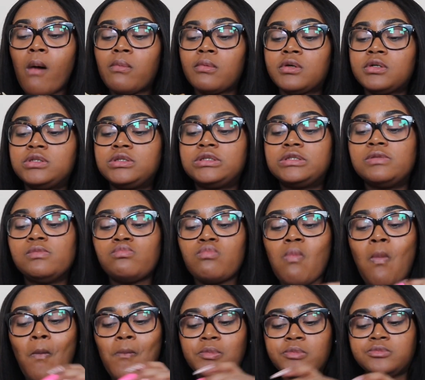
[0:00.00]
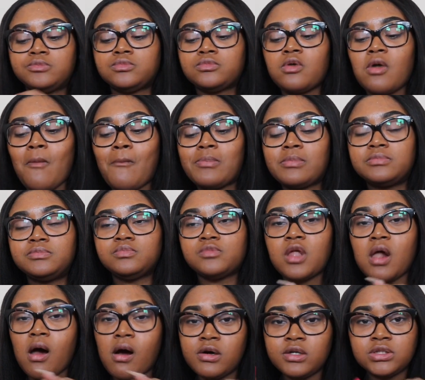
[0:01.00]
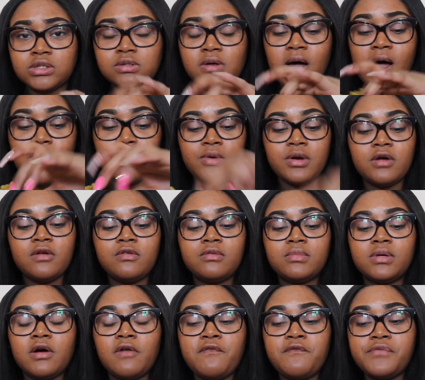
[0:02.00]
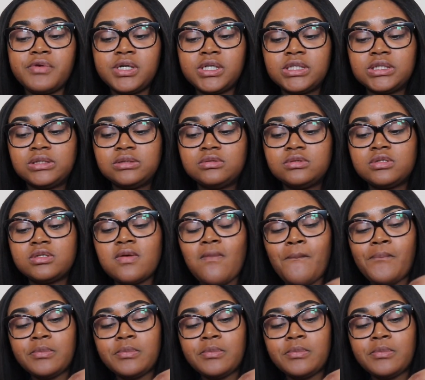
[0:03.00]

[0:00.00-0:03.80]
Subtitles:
it. I also had one of my friends